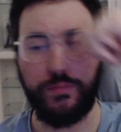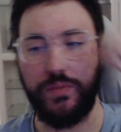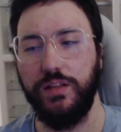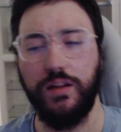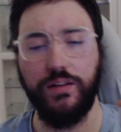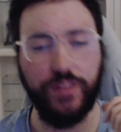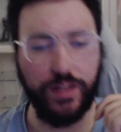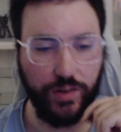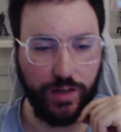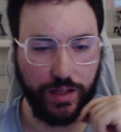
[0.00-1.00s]
done a
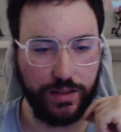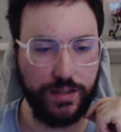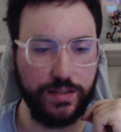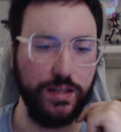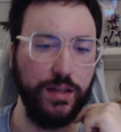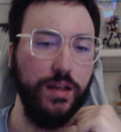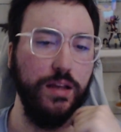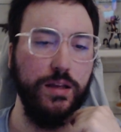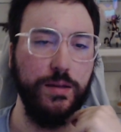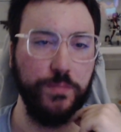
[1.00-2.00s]
video like this.
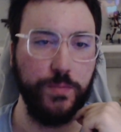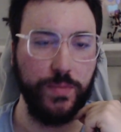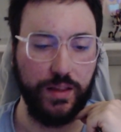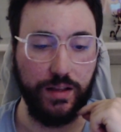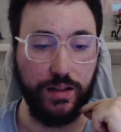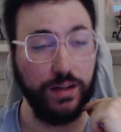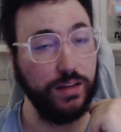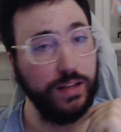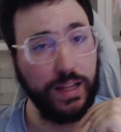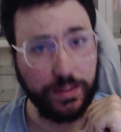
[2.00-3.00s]

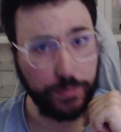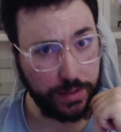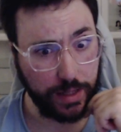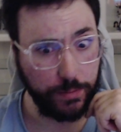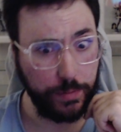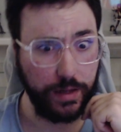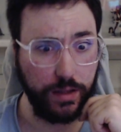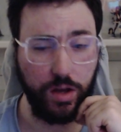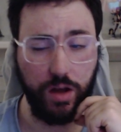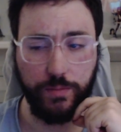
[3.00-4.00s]
luckily, there has been that many
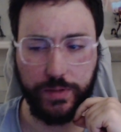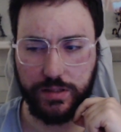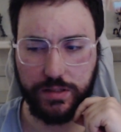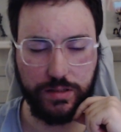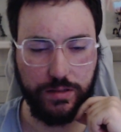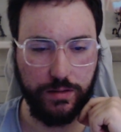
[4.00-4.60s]
comments